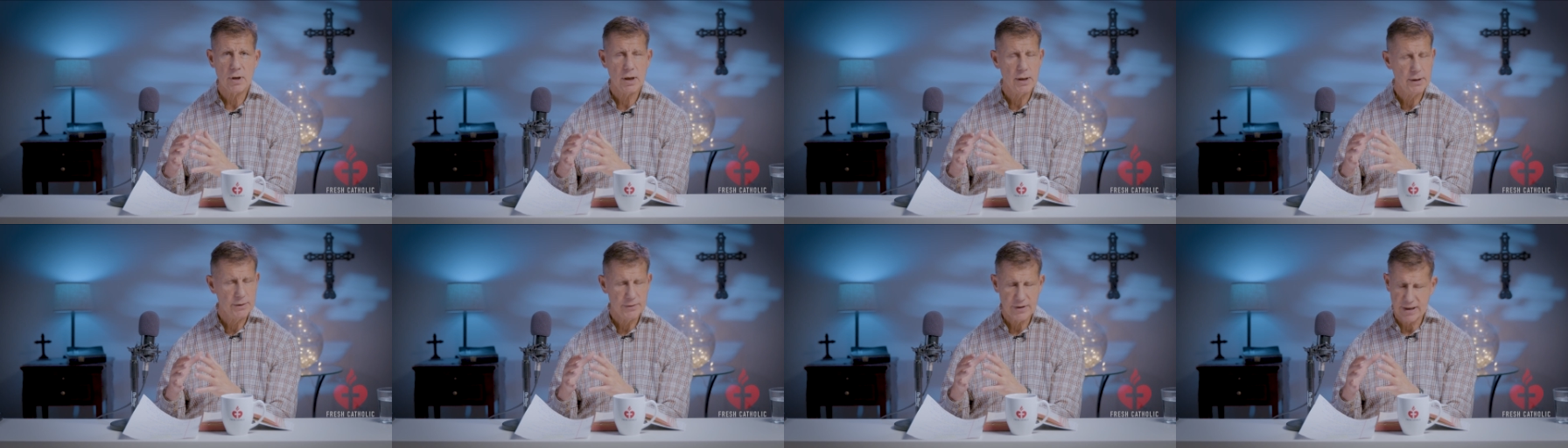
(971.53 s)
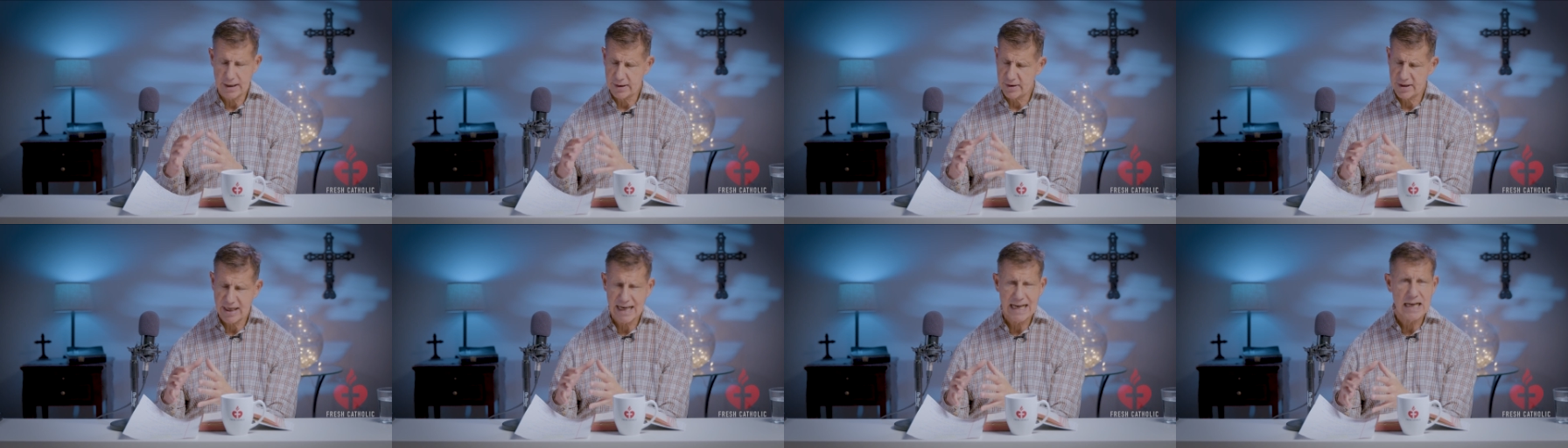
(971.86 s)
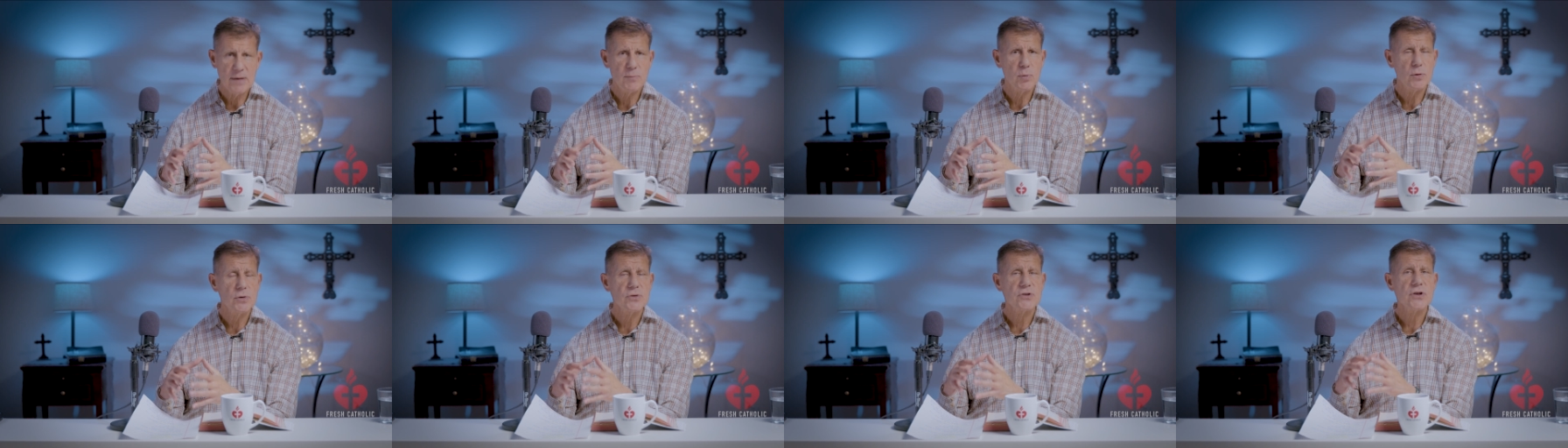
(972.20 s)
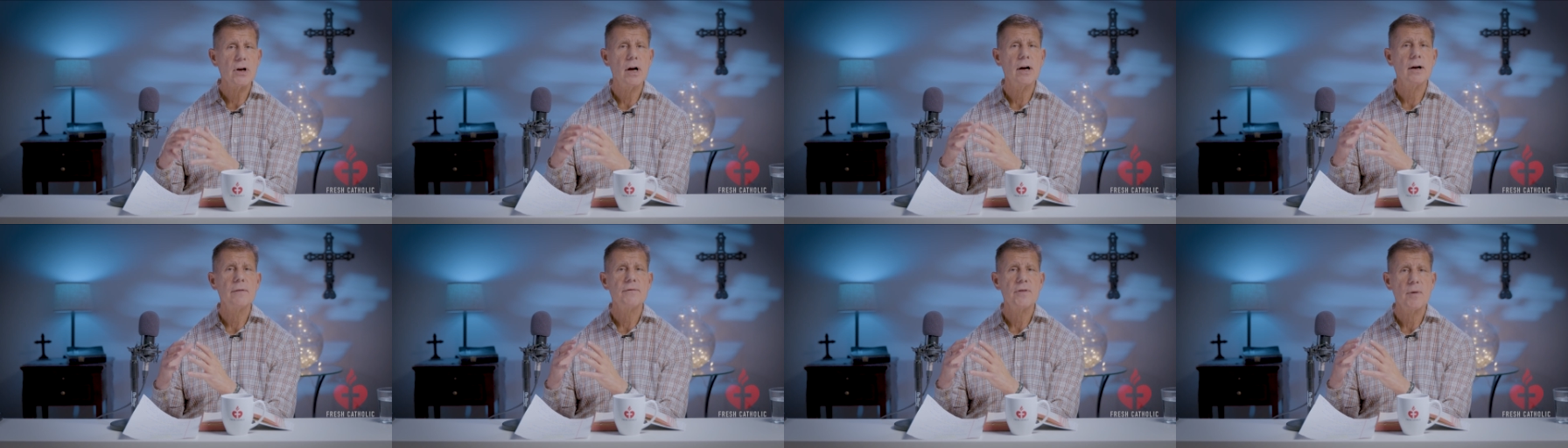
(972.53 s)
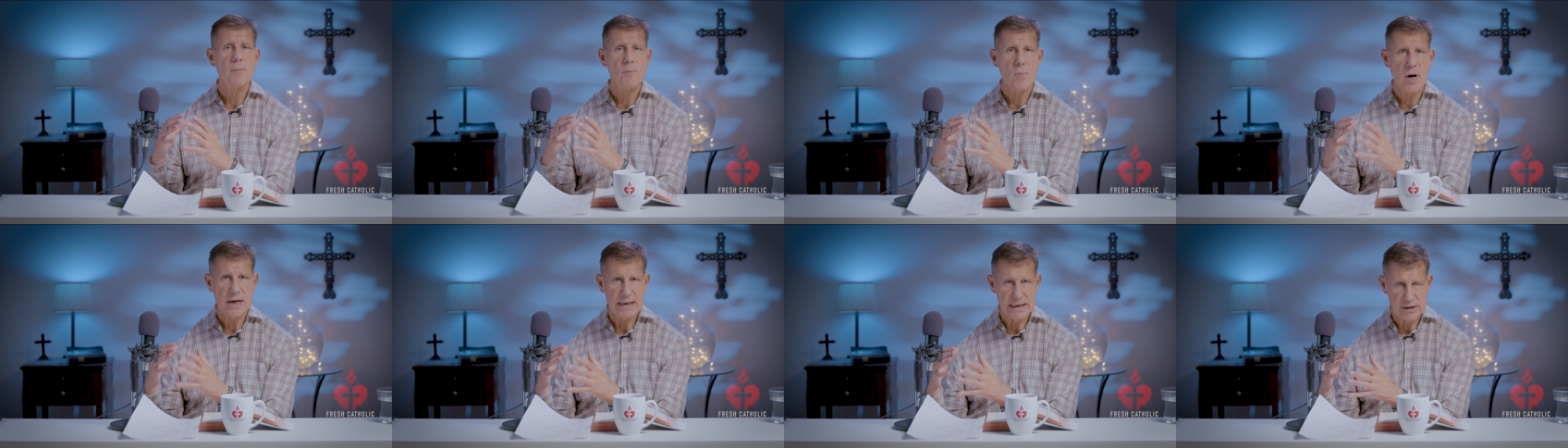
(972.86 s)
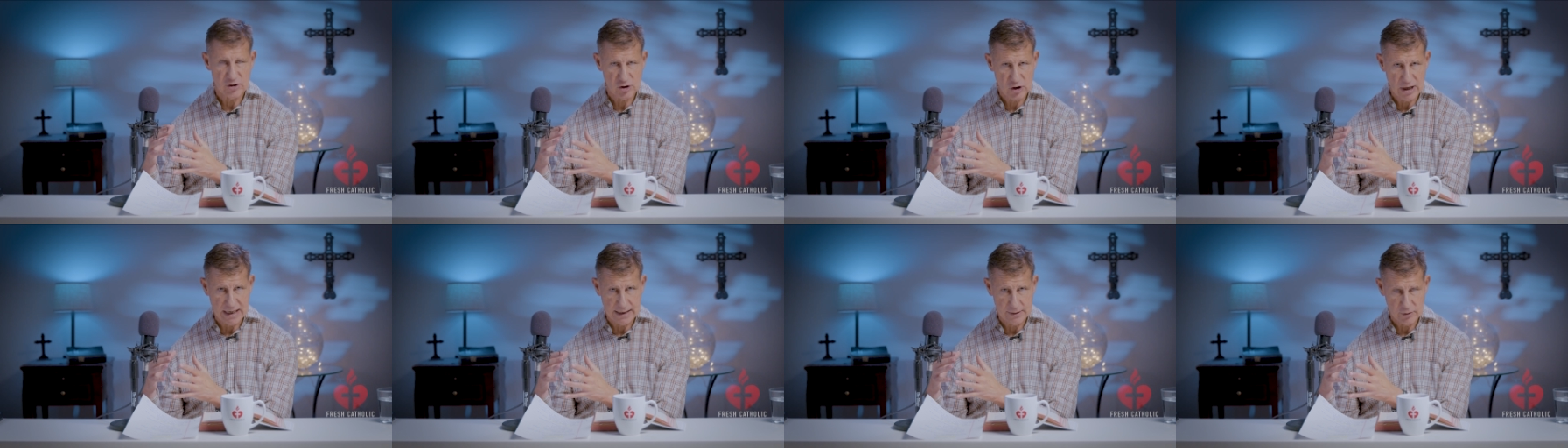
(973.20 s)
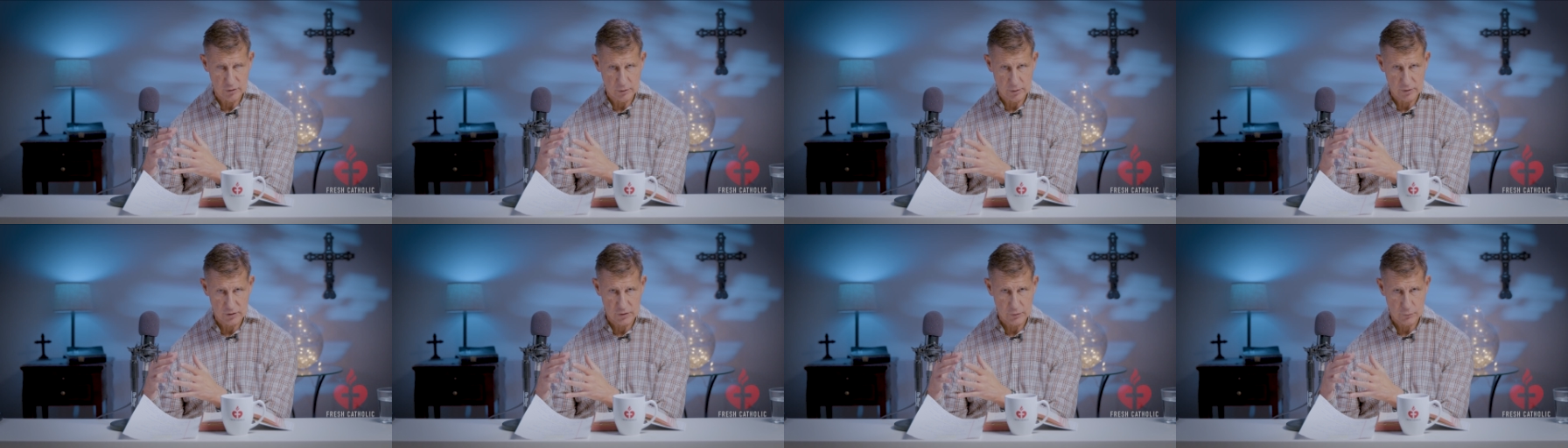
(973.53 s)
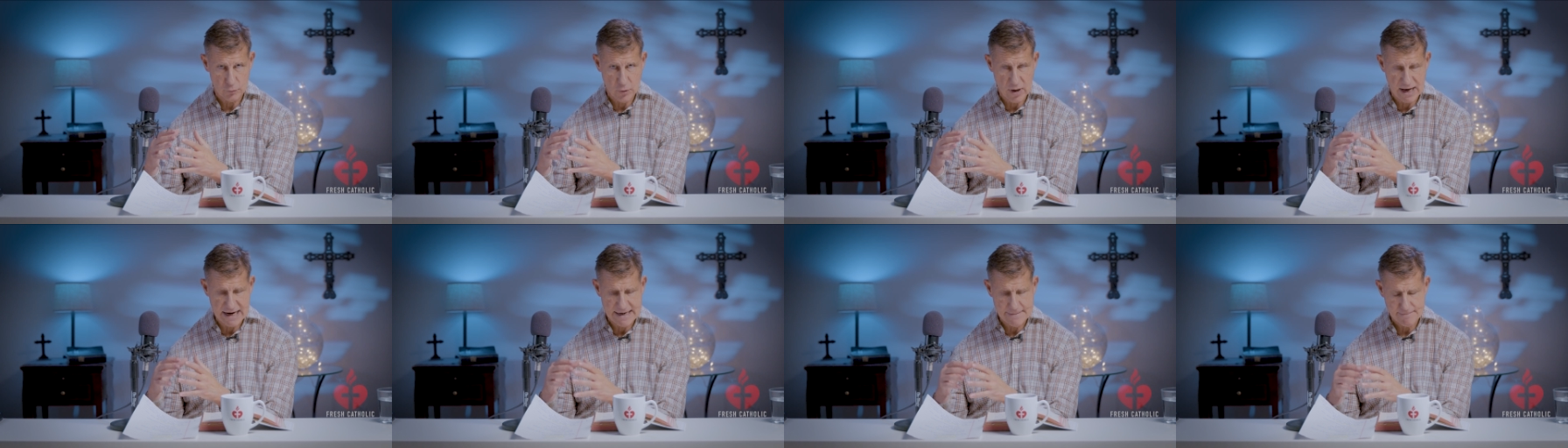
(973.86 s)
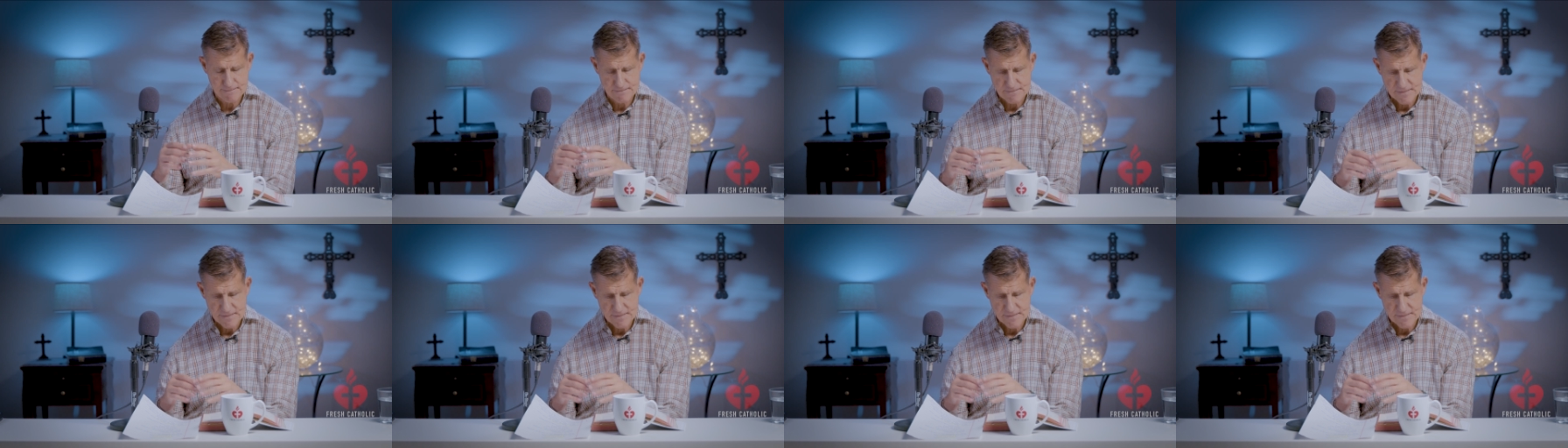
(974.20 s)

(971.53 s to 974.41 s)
the tables of the money changers, right?